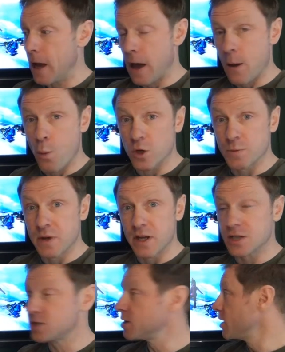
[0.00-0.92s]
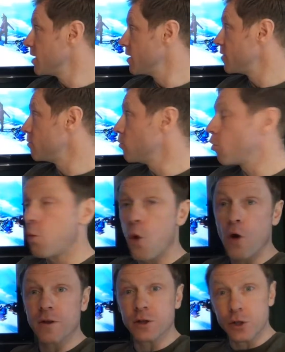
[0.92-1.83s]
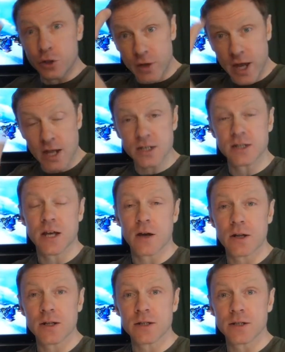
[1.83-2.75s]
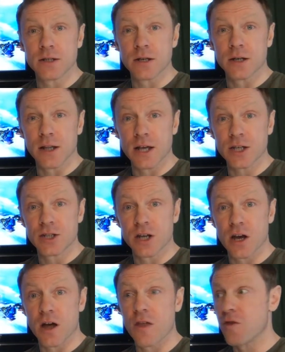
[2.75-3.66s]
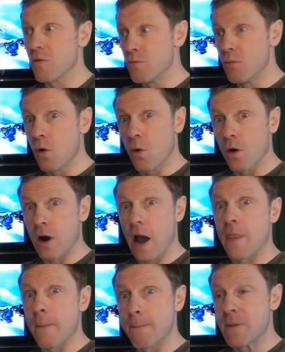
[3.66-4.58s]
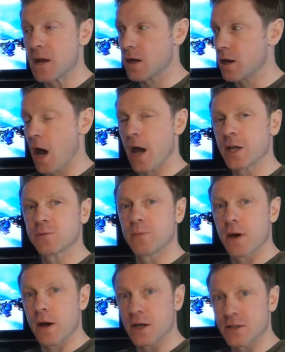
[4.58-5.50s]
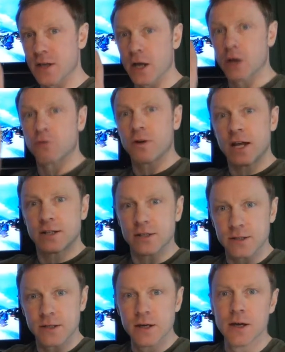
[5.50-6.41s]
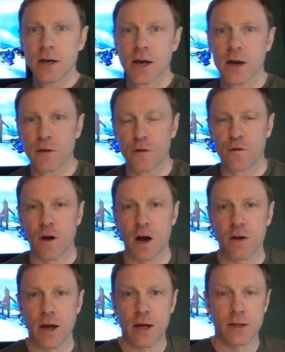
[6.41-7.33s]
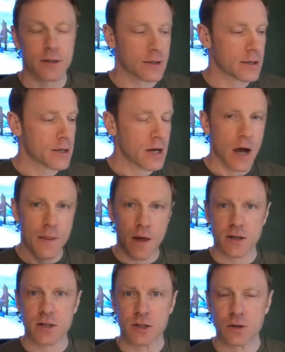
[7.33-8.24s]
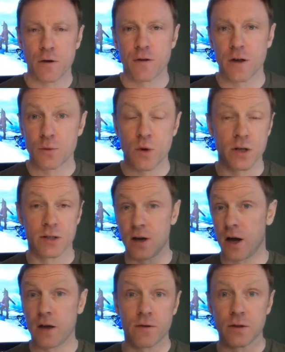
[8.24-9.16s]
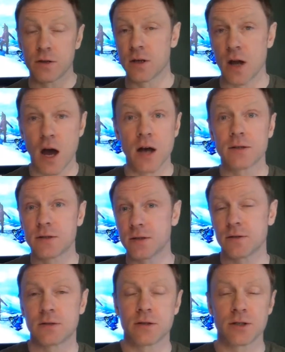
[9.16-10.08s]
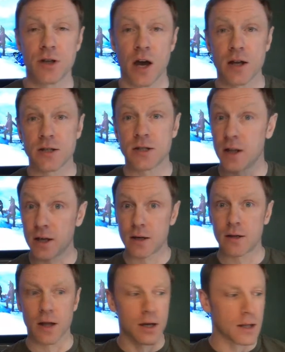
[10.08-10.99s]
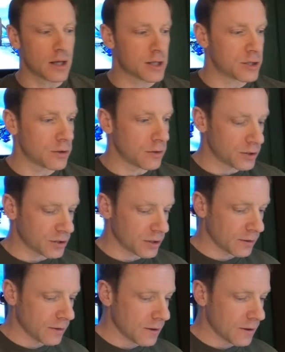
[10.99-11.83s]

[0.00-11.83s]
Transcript: which means the more water that drains down into the glacier, the more and the bigger icebergs that are created at the far end. And that's the sort of thing we're diving can add to sciences like glaciology.